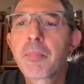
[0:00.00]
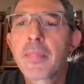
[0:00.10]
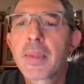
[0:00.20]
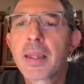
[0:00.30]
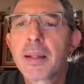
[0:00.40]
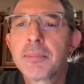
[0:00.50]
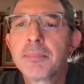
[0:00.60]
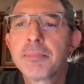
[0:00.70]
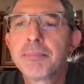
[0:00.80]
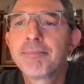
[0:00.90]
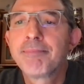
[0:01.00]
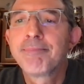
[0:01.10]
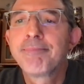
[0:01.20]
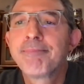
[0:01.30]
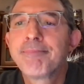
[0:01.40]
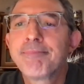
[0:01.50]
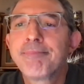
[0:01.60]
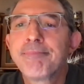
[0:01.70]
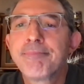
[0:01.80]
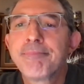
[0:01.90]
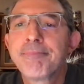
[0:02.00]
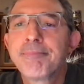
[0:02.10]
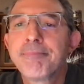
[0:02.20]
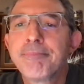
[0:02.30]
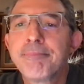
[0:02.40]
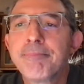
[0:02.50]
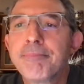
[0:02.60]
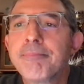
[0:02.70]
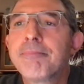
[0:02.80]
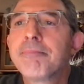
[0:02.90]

Thank you. And I'm conscious of the time.